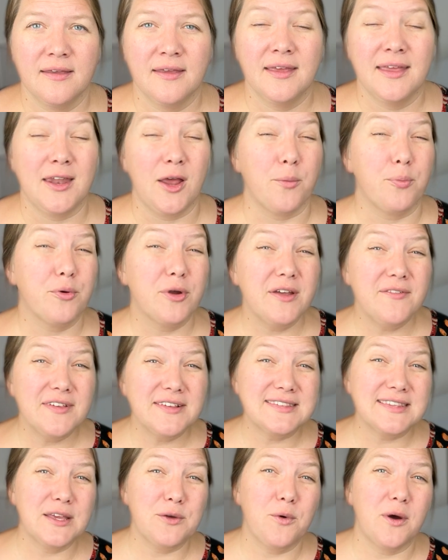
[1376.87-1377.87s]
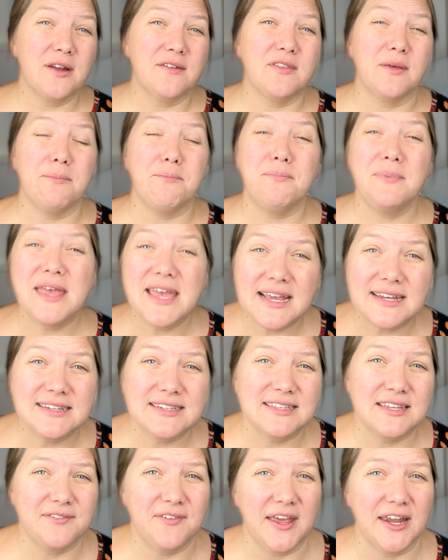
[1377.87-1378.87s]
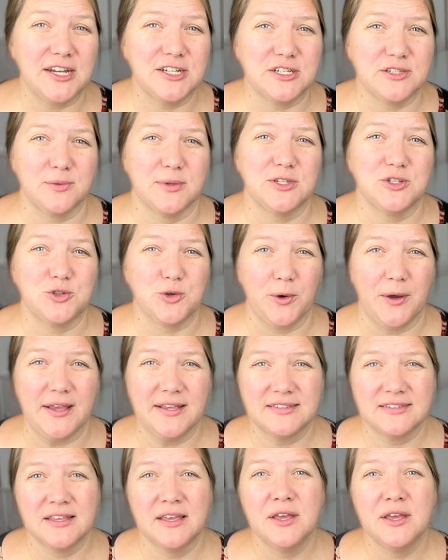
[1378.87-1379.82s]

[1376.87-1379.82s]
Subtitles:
Now, previously, one of the big disadvantages with Choice